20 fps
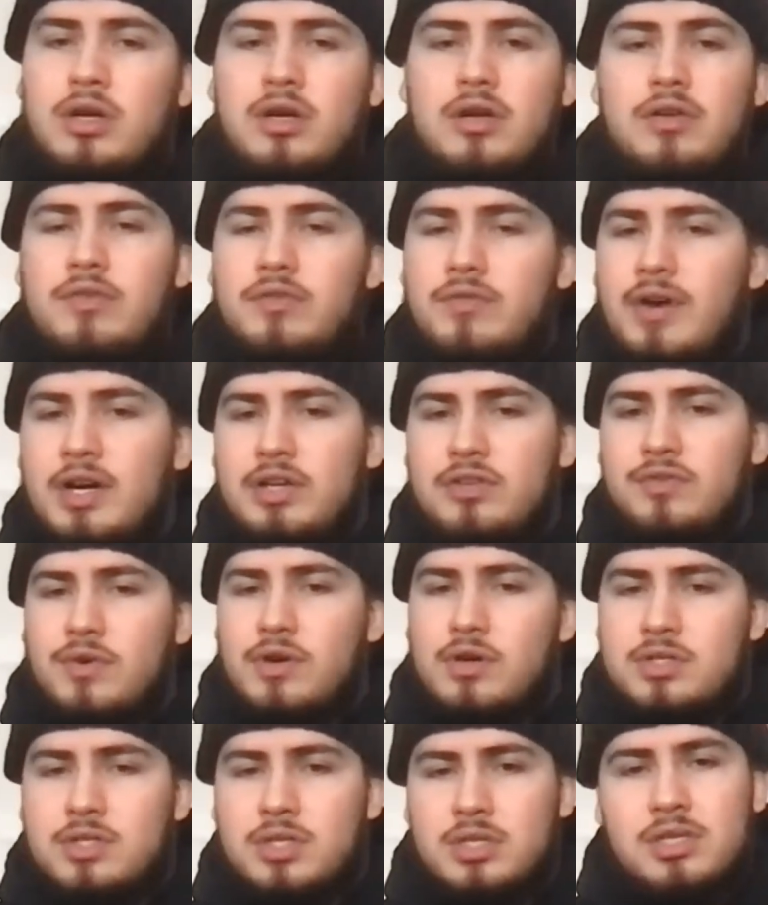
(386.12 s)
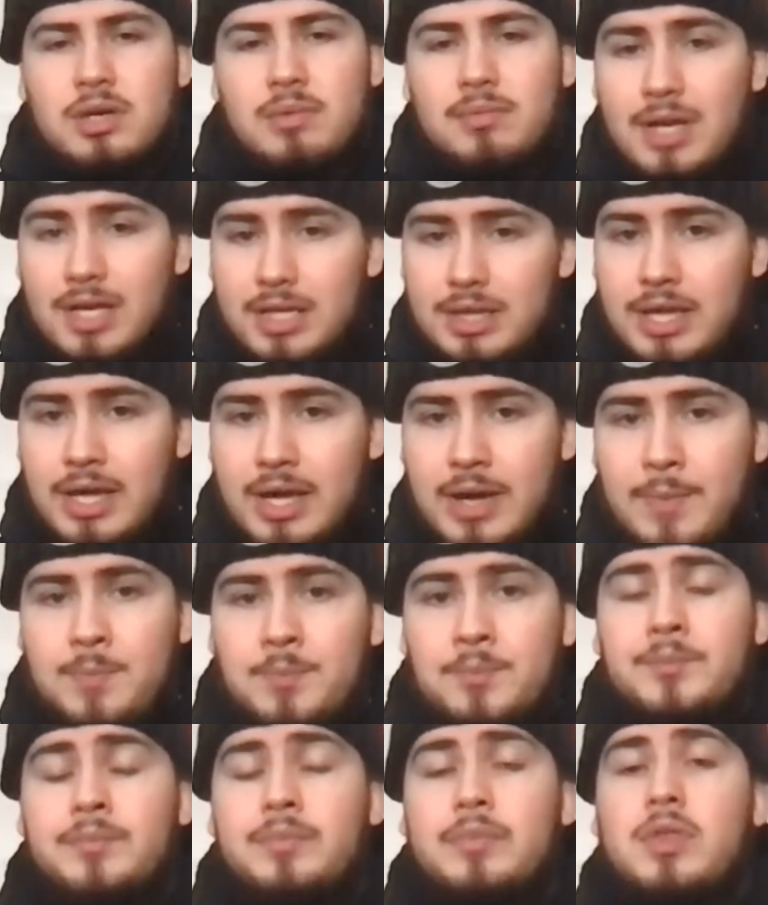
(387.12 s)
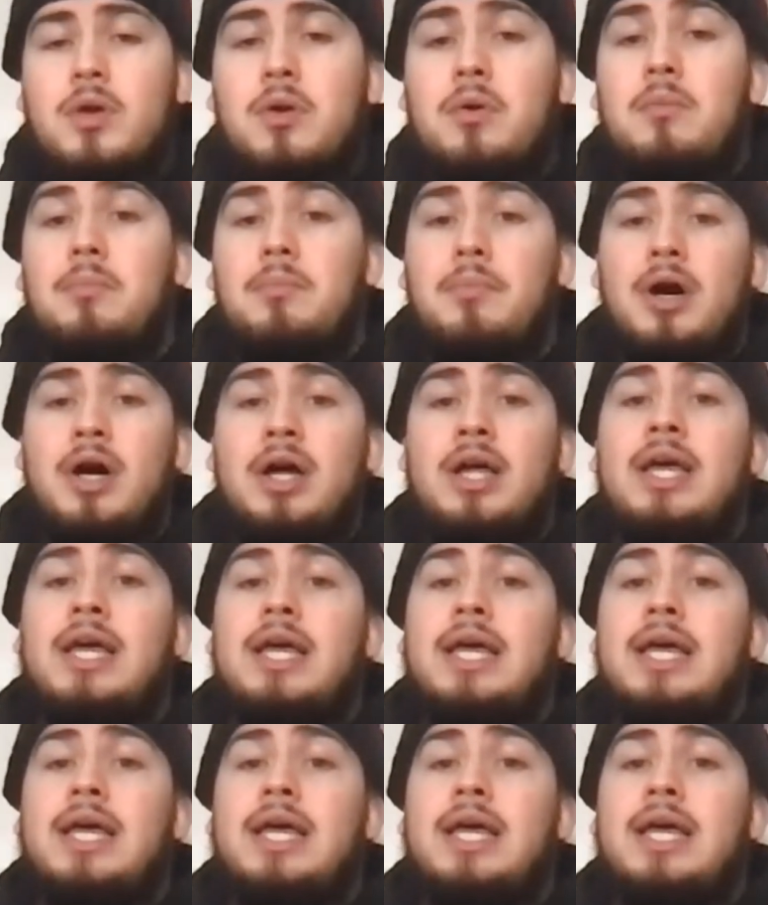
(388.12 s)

vice versa, something like that. But